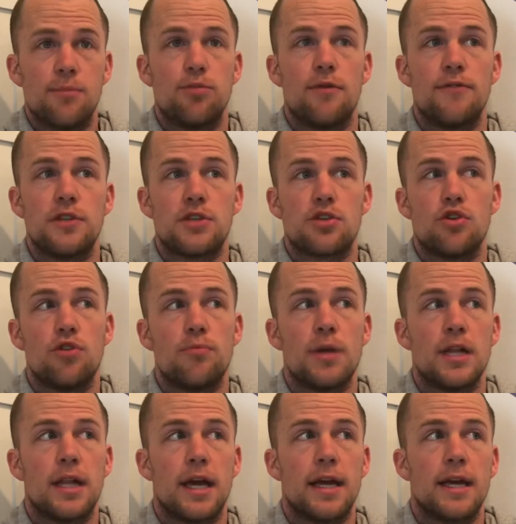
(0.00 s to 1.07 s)
of this could be
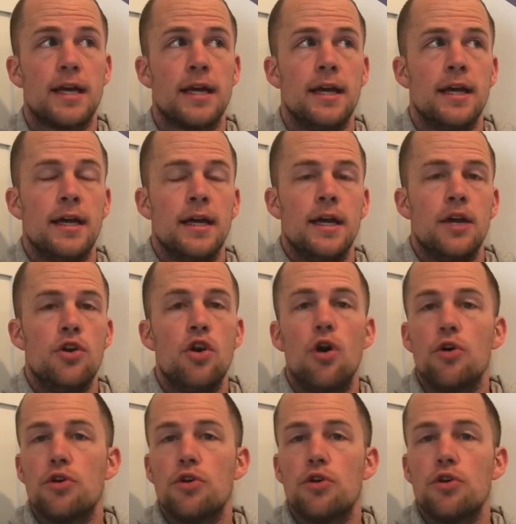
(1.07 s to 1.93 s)
like, no,